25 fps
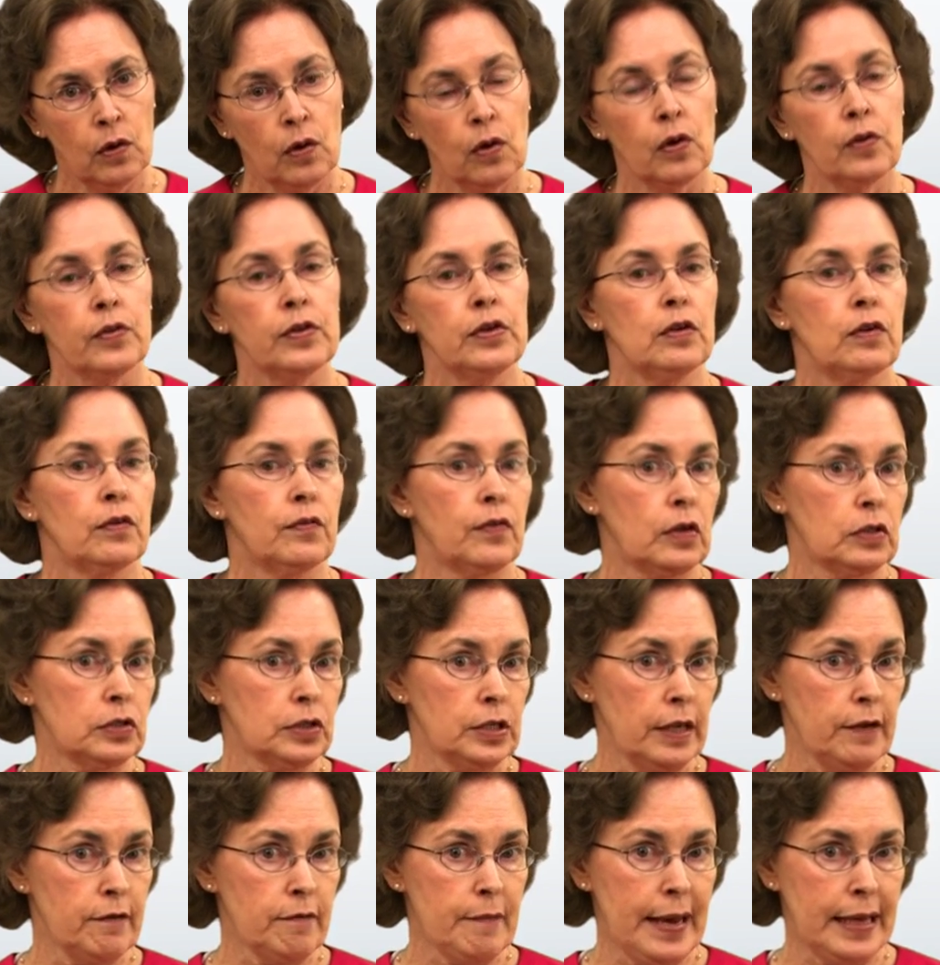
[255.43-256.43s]
or the
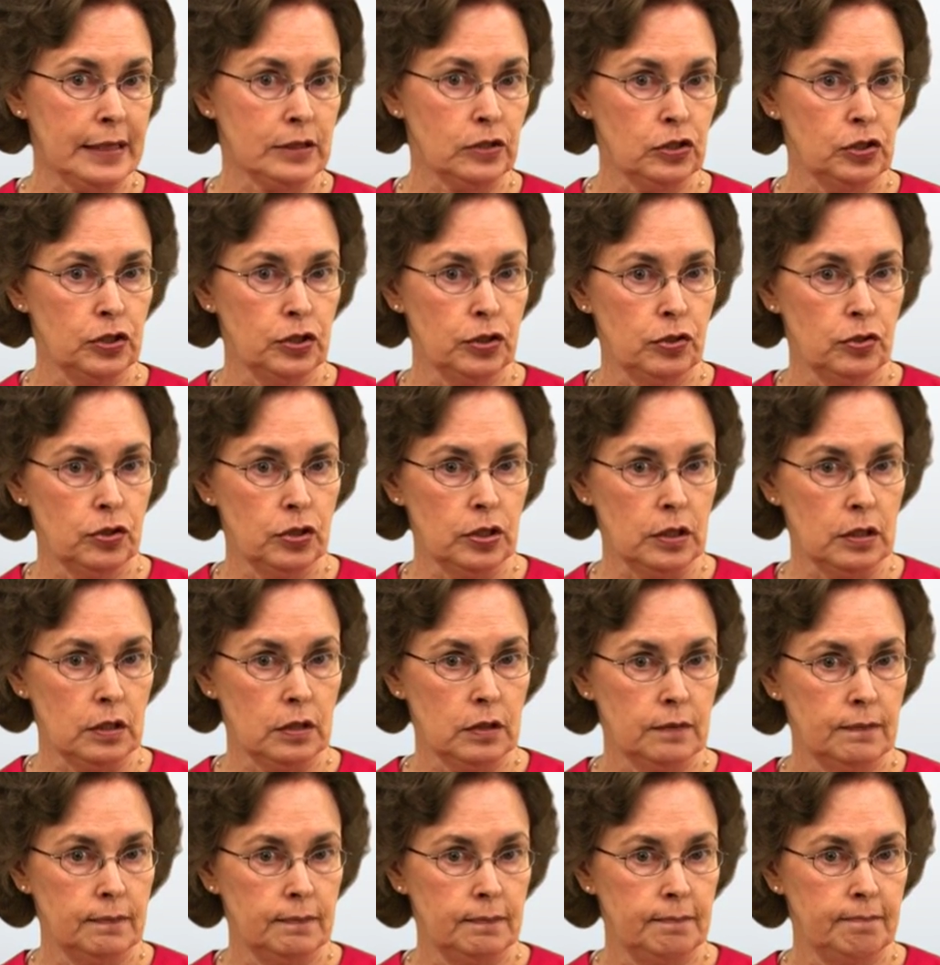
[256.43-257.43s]
University of
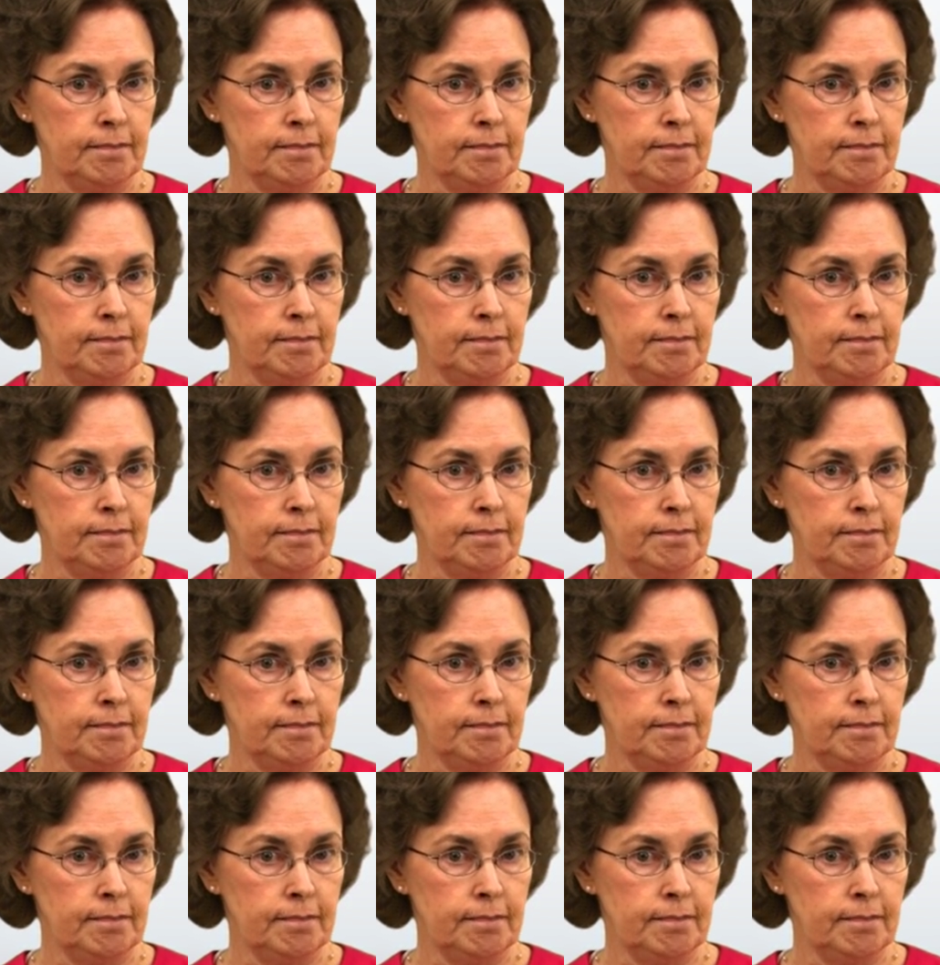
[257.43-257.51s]
Massachusetts.